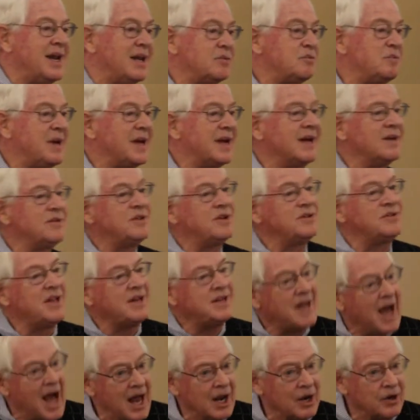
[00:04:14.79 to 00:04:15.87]
is because there's a
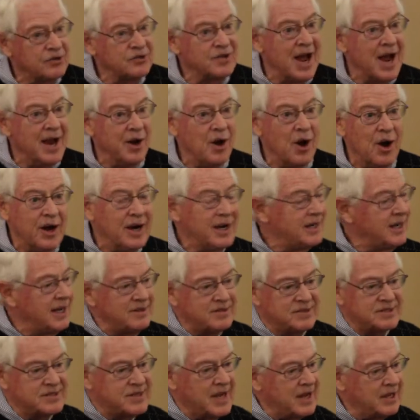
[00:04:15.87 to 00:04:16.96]
dollar sign on it,
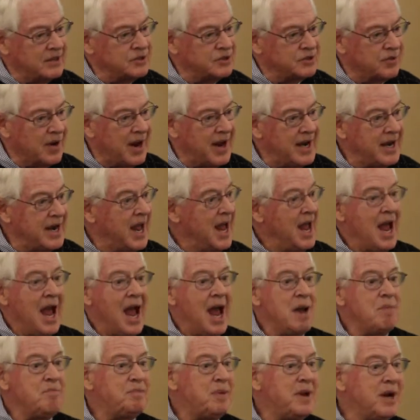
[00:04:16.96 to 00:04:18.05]
let's say it straight,
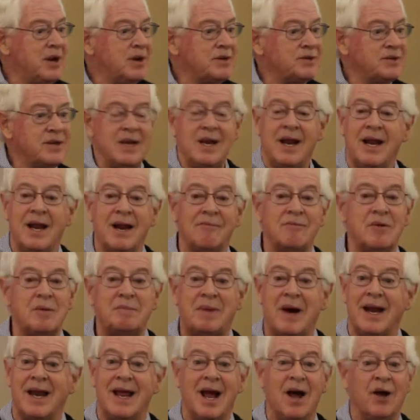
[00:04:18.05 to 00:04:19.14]
and Pearson and
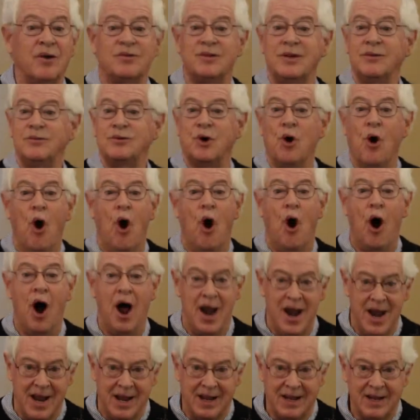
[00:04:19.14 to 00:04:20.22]
everybody else is gone.
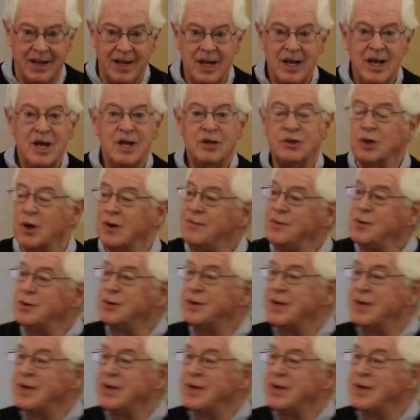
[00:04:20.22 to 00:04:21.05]
So if you